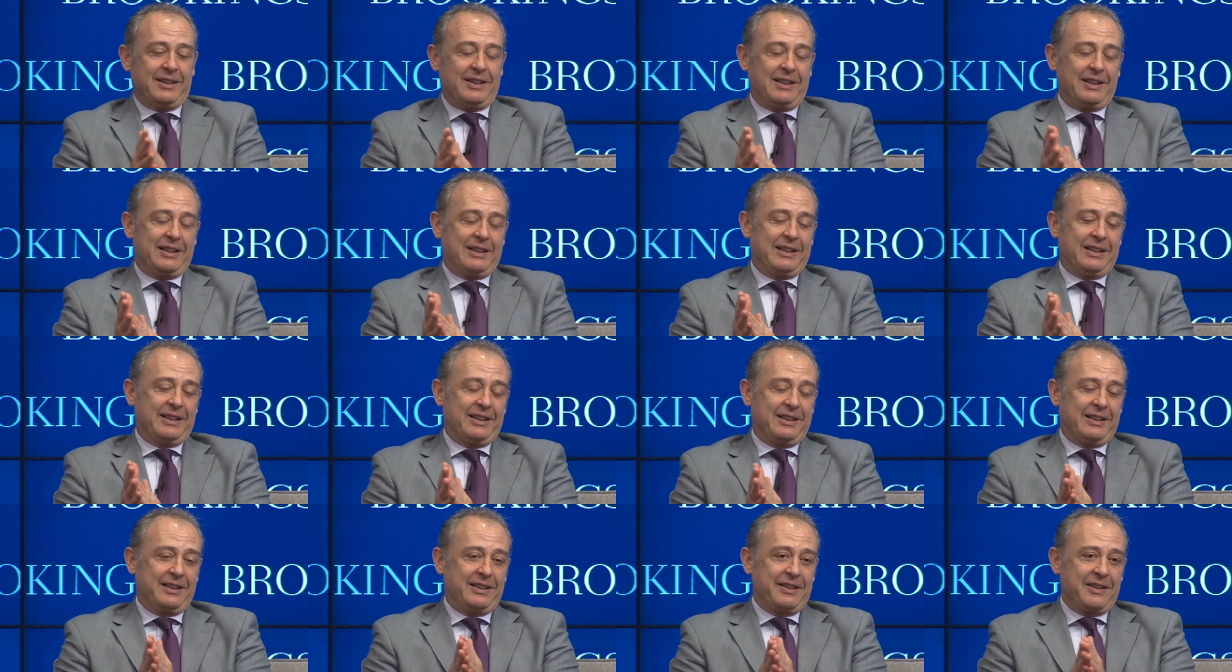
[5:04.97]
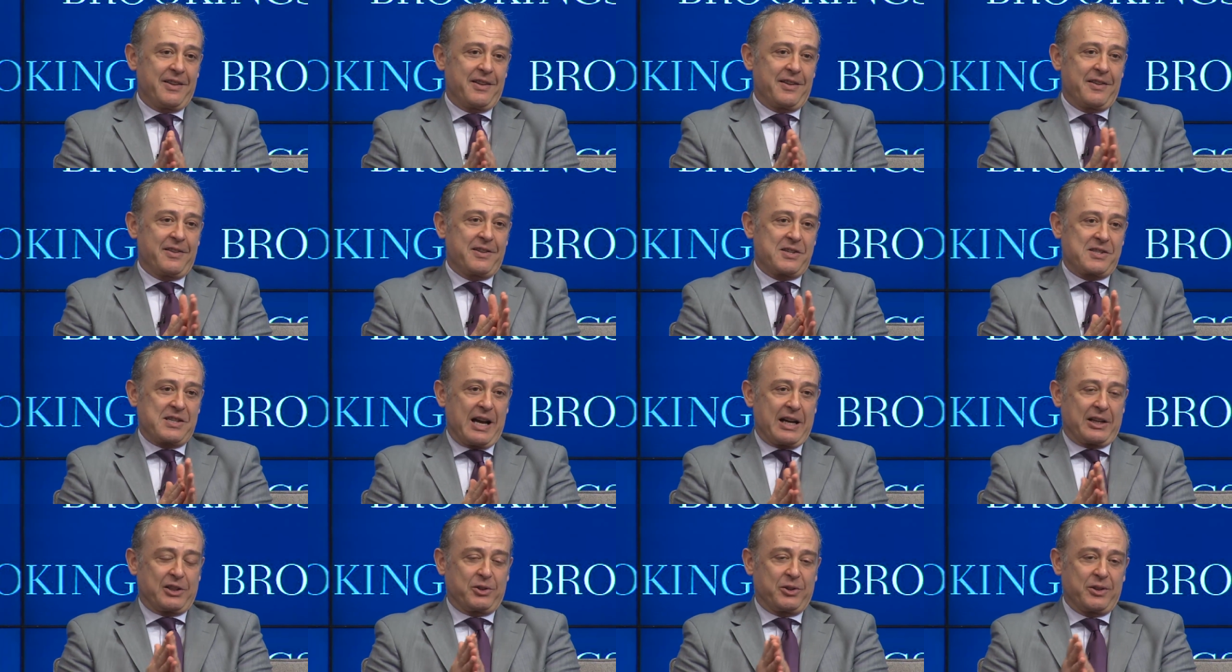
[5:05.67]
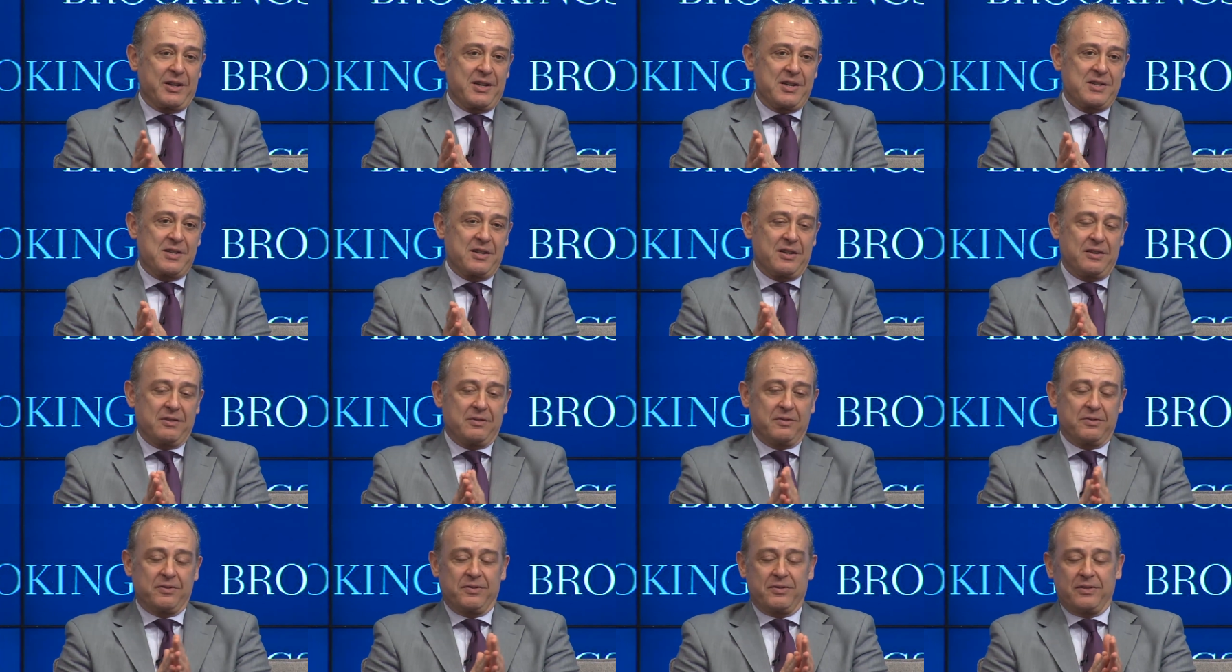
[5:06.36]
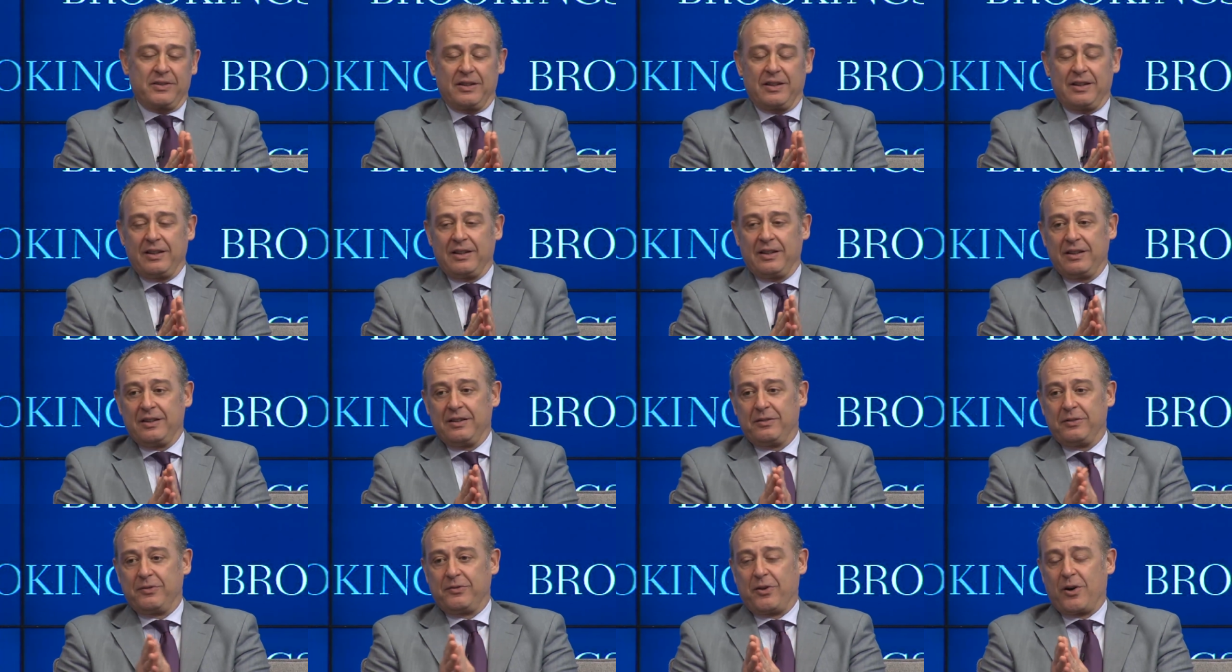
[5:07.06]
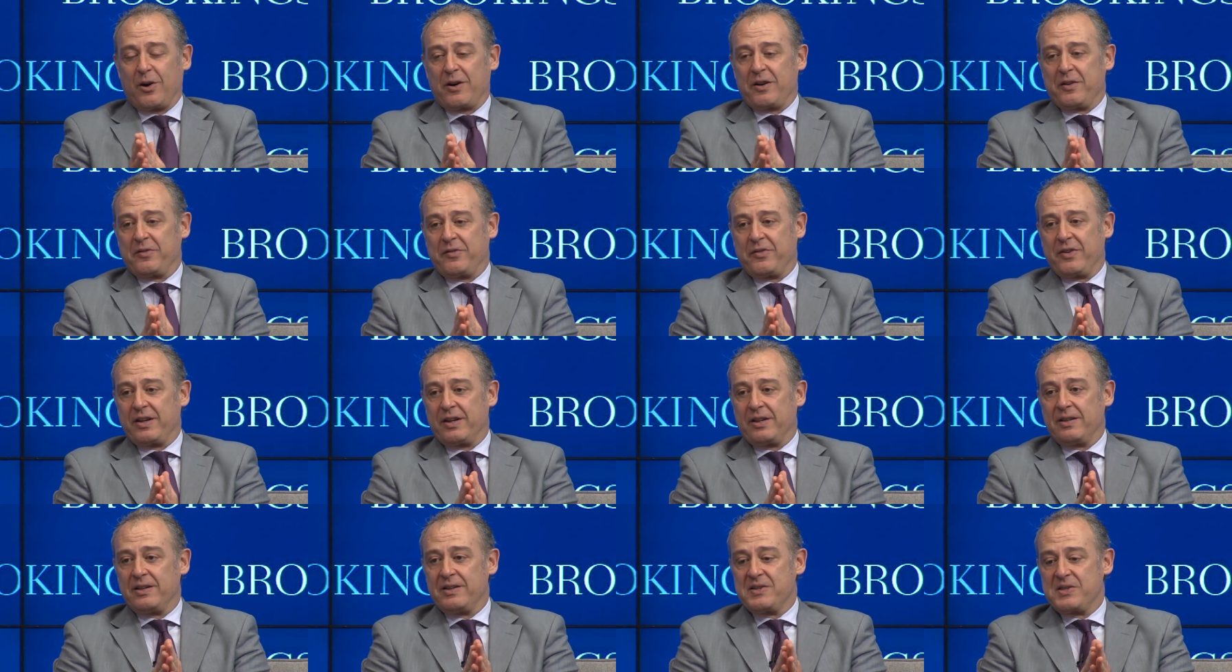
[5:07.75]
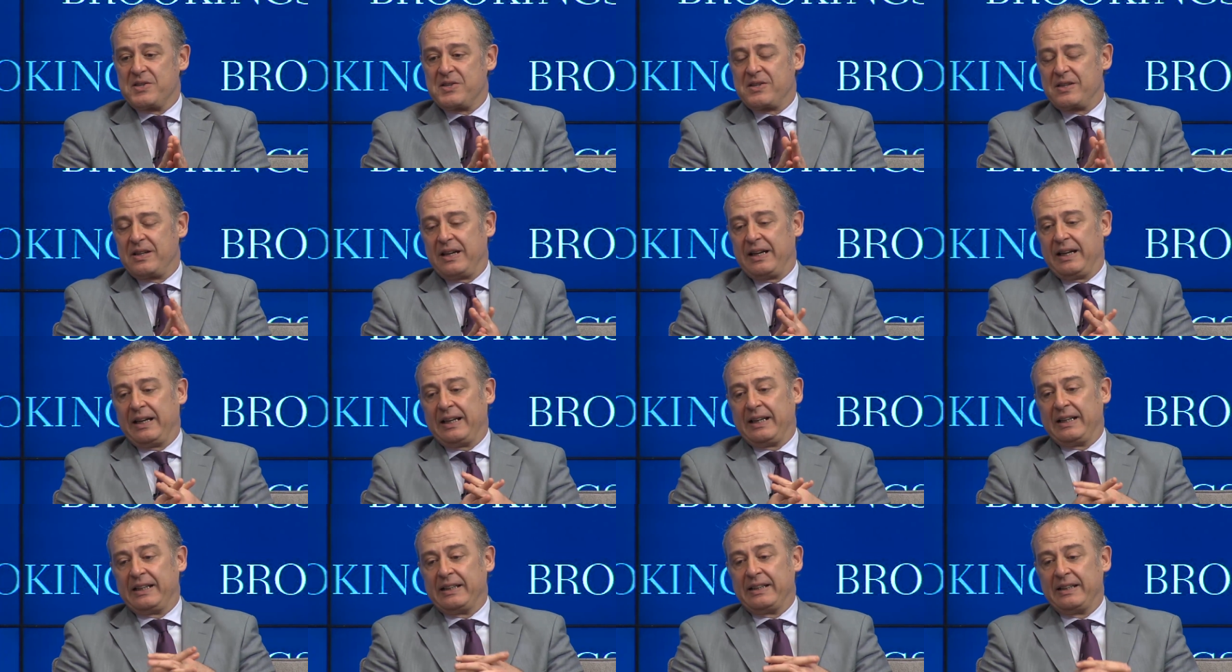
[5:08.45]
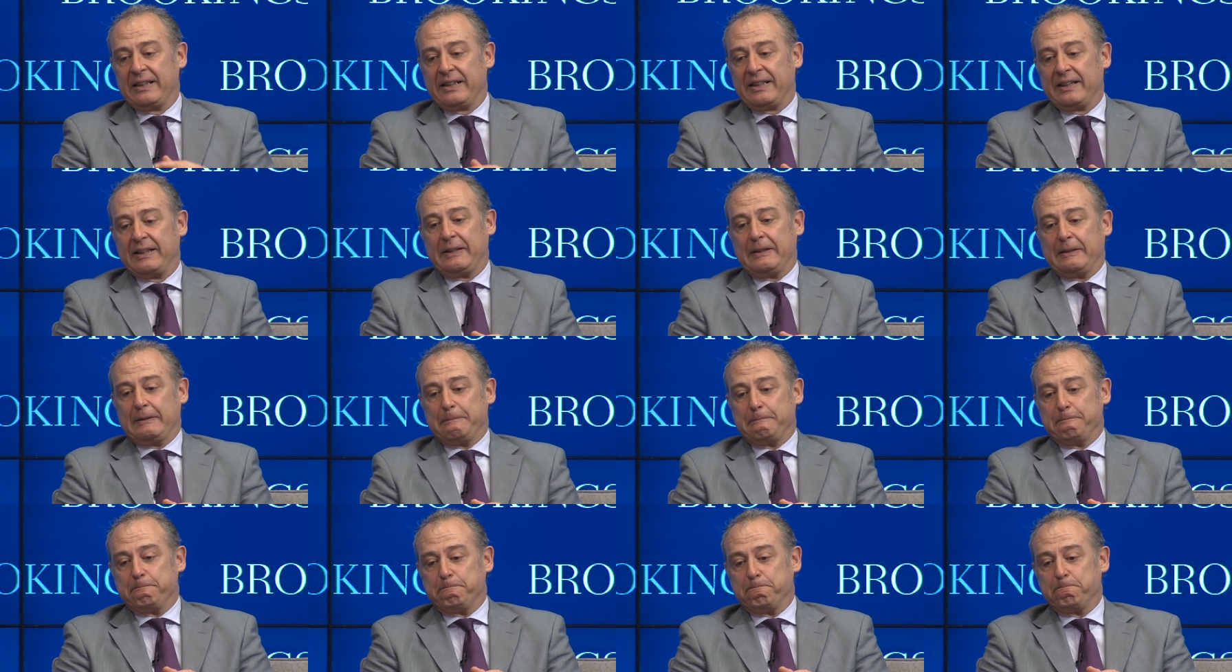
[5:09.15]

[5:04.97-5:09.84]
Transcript: uh, the secretaries of uh, foreign affairs and um,